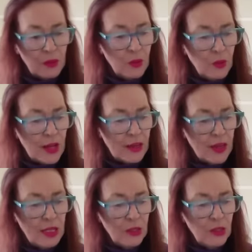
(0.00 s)
Who are
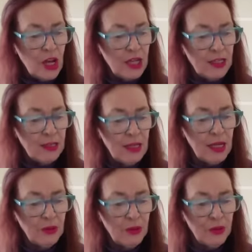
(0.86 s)
they? United
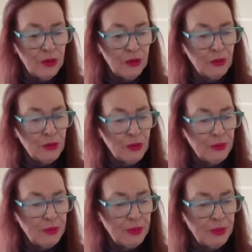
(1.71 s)
Health
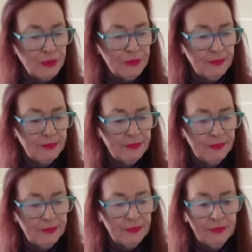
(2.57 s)
Group,
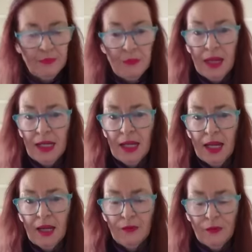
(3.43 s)

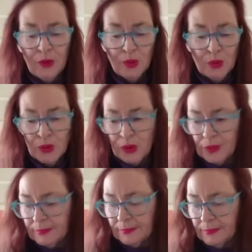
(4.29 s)
Medicare fraud.
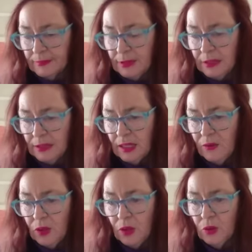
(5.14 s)
Let's
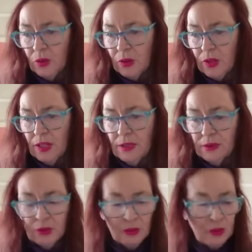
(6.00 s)
have a look at their
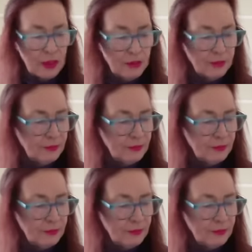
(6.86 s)
story.